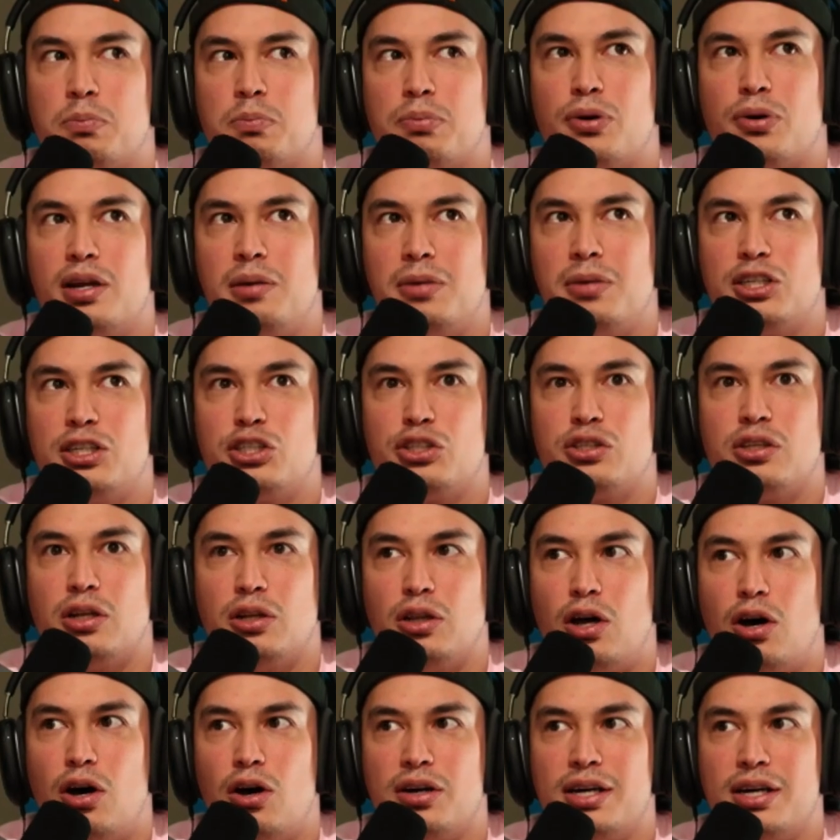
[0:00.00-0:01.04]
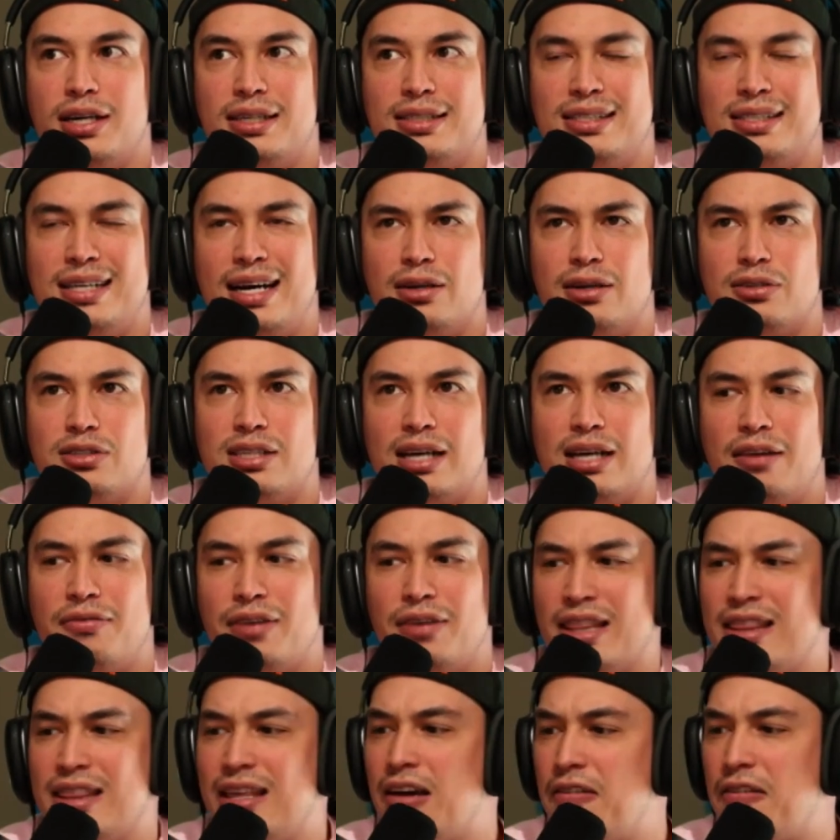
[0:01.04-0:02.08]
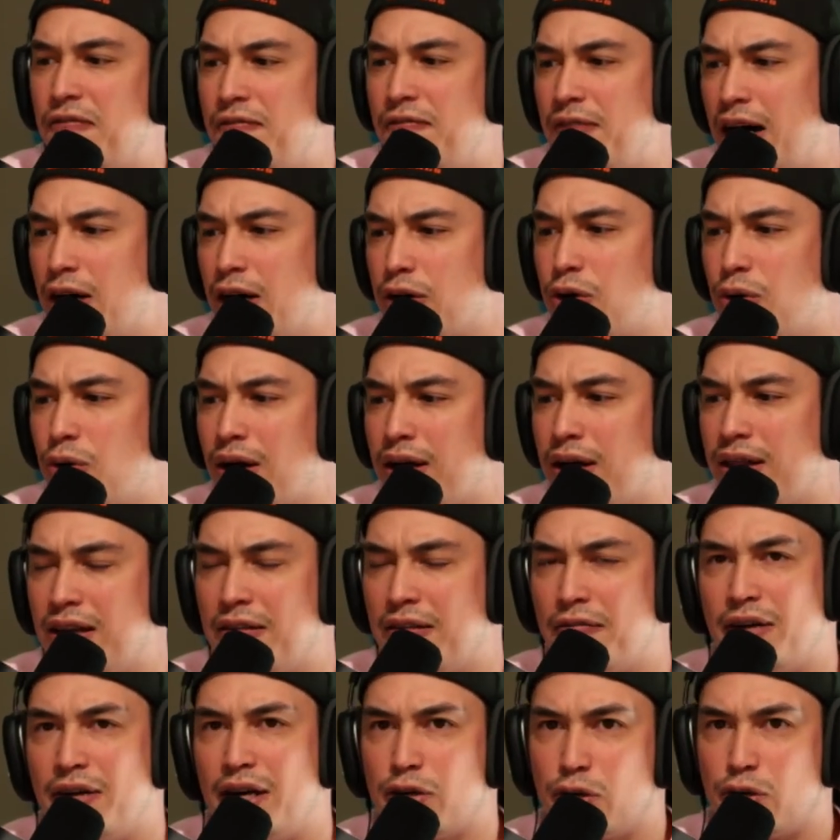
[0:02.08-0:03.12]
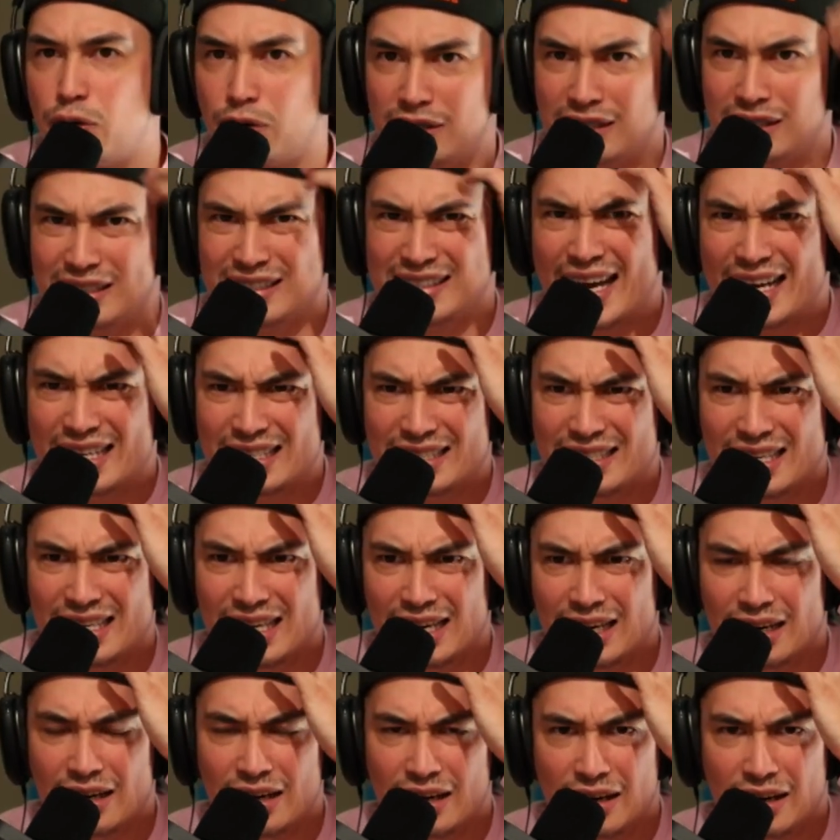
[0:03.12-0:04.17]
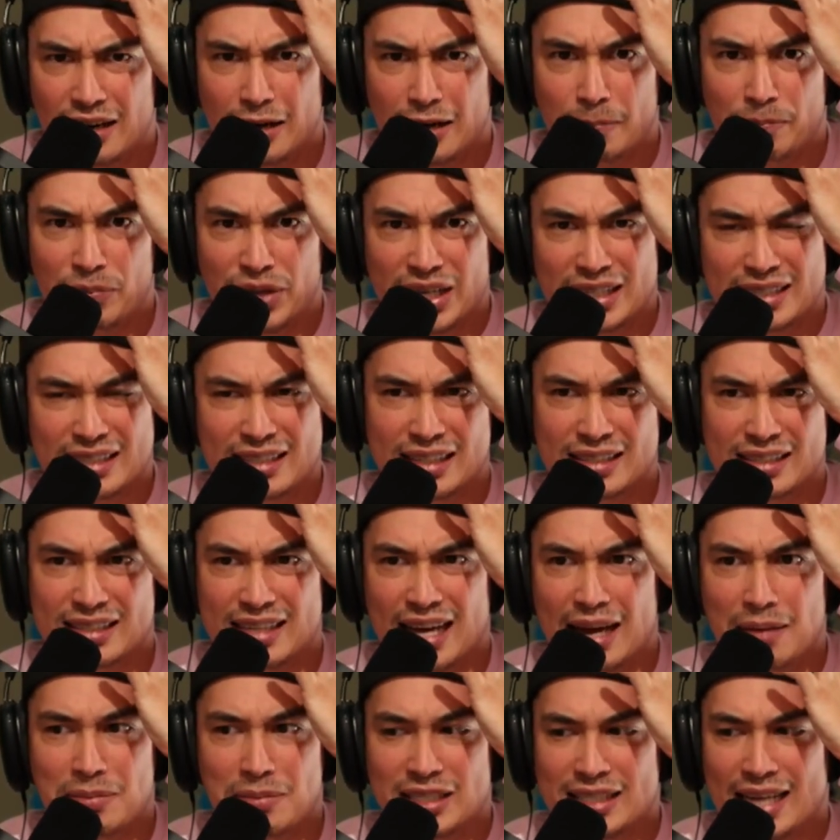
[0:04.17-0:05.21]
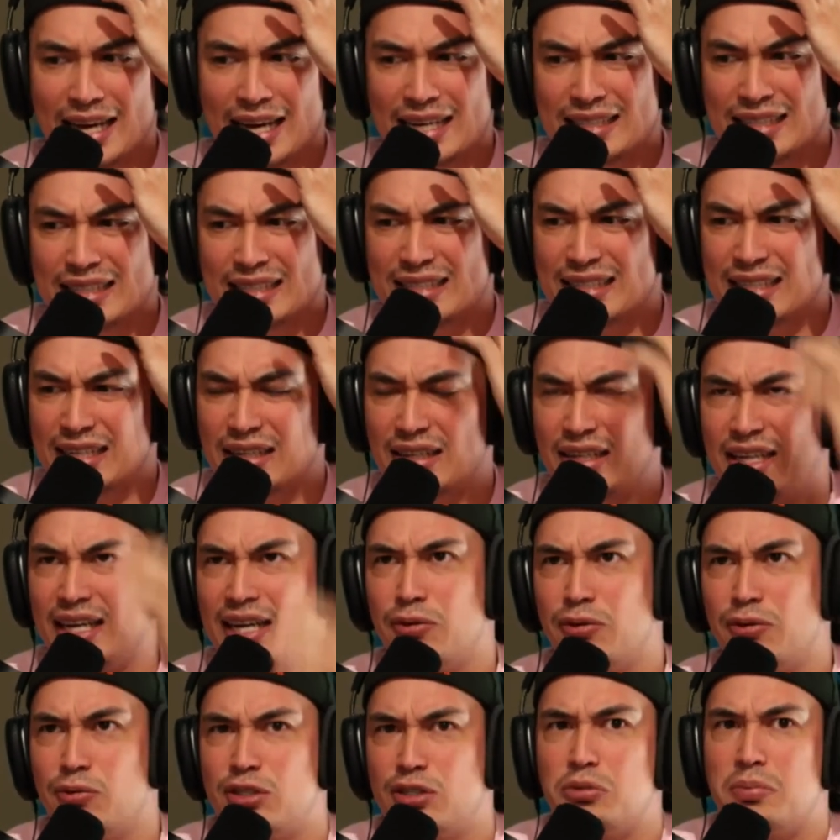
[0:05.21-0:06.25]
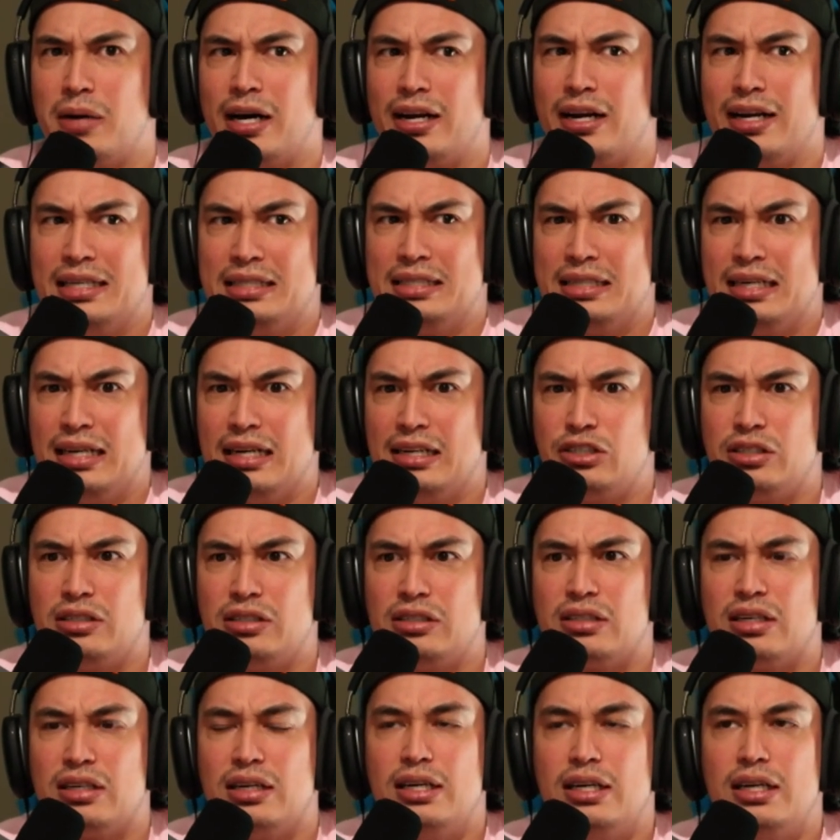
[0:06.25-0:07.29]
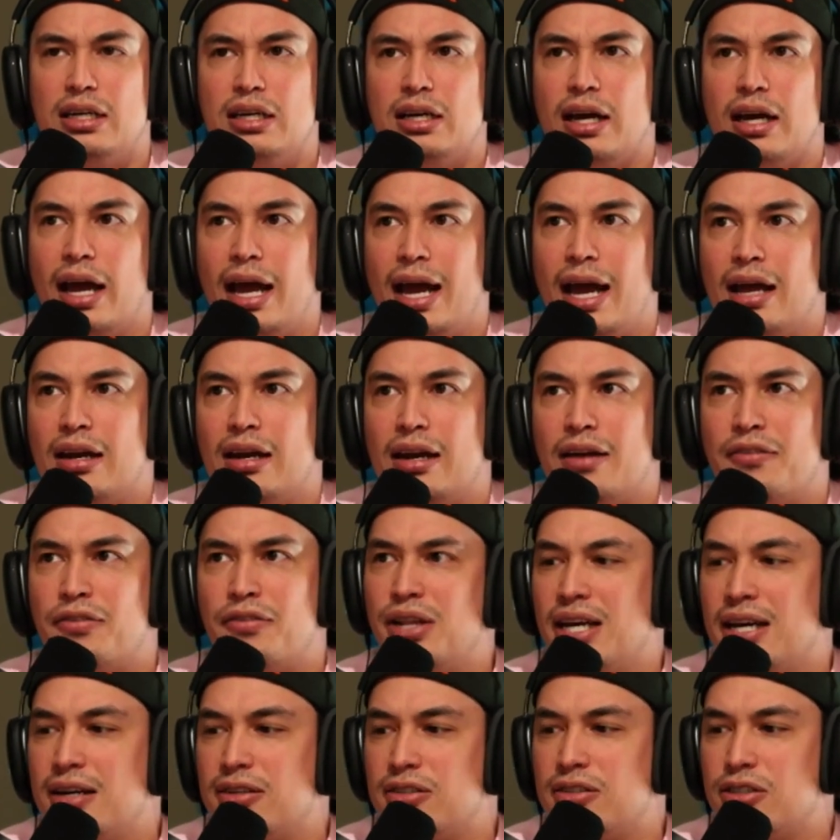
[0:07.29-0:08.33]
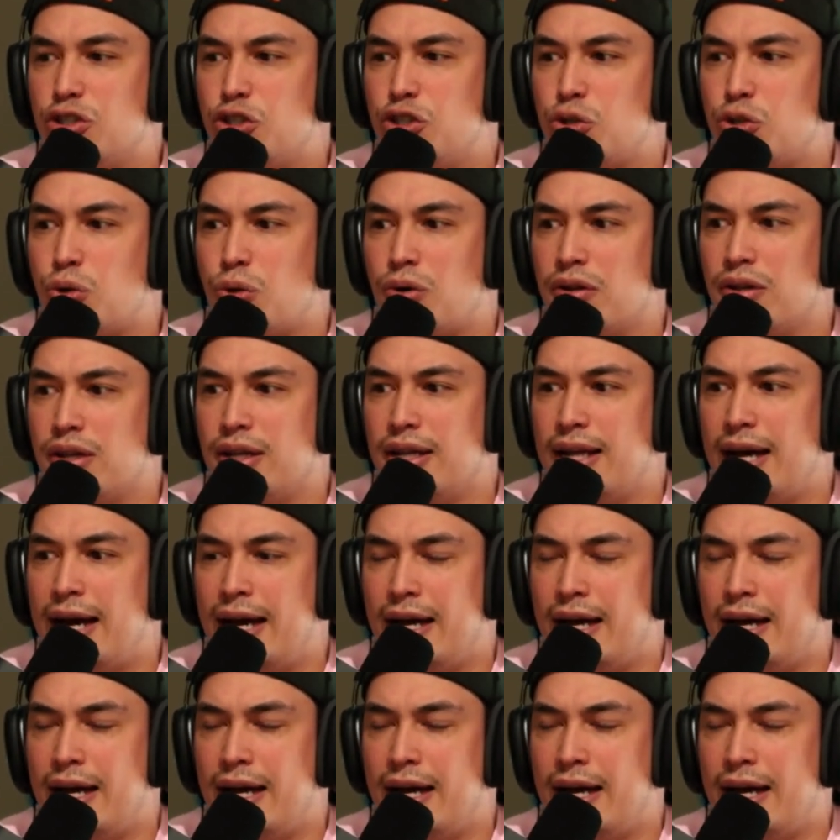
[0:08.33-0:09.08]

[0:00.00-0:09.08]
much the longest outside of, I think, Falcor. I think Falcor's is 19. This is the same as the ACC Elite, which is about 18 inches, and everything else is shorter than that.